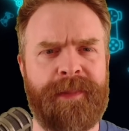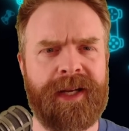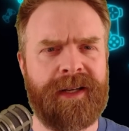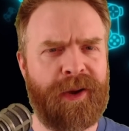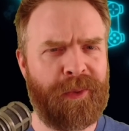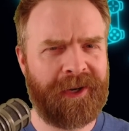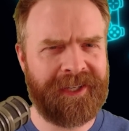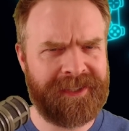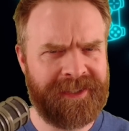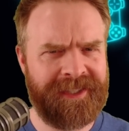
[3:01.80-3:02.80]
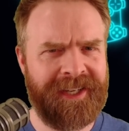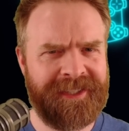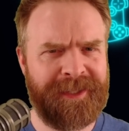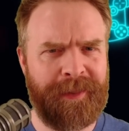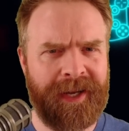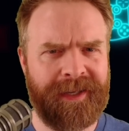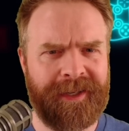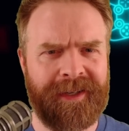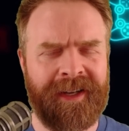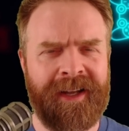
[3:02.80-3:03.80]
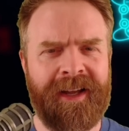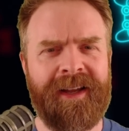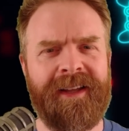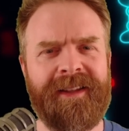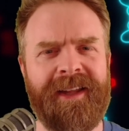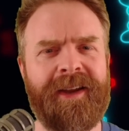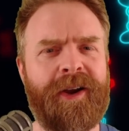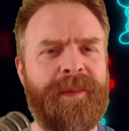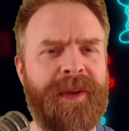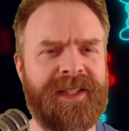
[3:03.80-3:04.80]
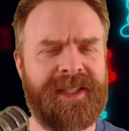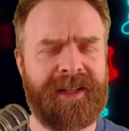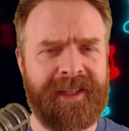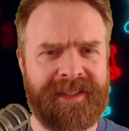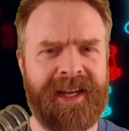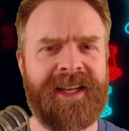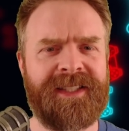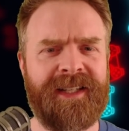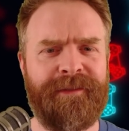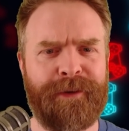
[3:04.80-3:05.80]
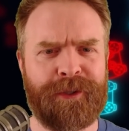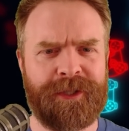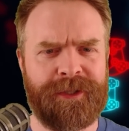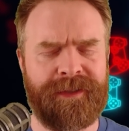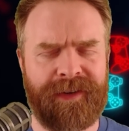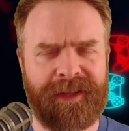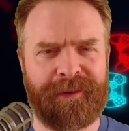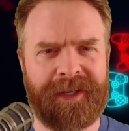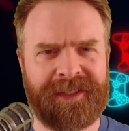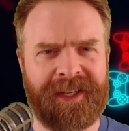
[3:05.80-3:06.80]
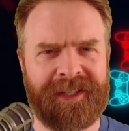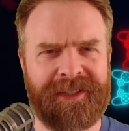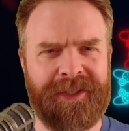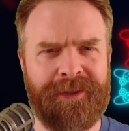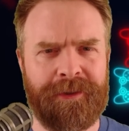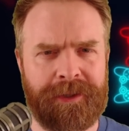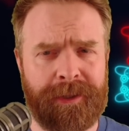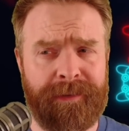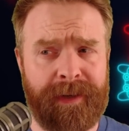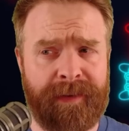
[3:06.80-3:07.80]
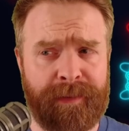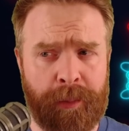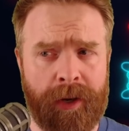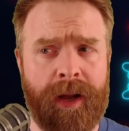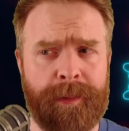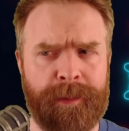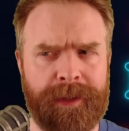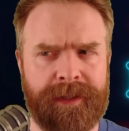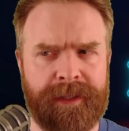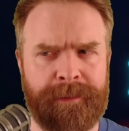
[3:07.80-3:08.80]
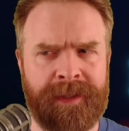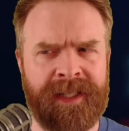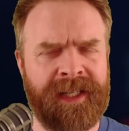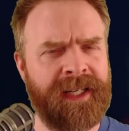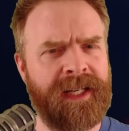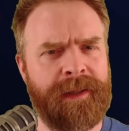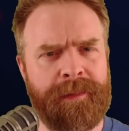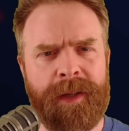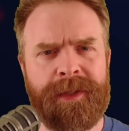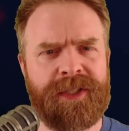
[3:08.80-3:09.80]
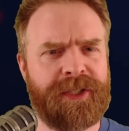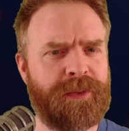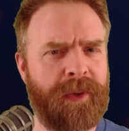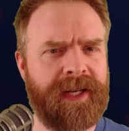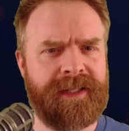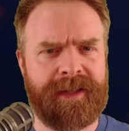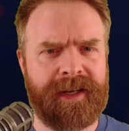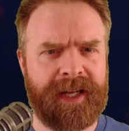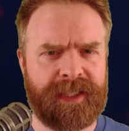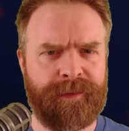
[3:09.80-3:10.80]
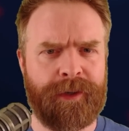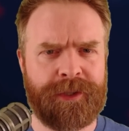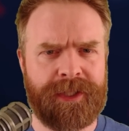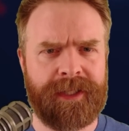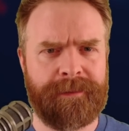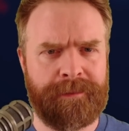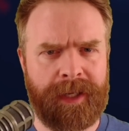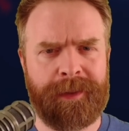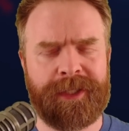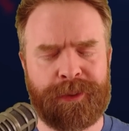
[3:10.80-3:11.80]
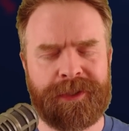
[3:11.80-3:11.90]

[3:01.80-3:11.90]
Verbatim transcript: might not work as anticipated. They are basically testing versions of AetherSX two, so if you have a problem with them, maybe just wait to the next version and maybe it's